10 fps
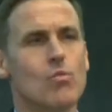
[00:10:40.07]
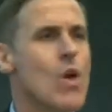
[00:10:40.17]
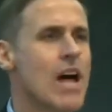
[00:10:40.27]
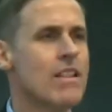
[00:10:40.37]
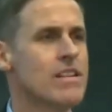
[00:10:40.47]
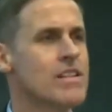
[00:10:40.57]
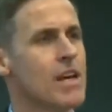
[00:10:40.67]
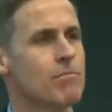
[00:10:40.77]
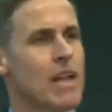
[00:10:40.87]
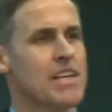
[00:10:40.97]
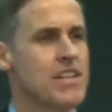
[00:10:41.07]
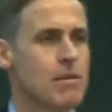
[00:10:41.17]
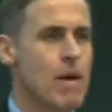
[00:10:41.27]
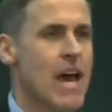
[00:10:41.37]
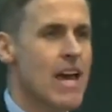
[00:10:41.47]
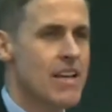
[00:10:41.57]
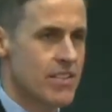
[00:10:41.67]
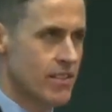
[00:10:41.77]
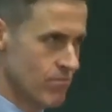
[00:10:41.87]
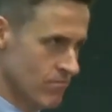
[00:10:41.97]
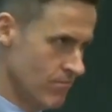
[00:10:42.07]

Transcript: rather than take plastic bags and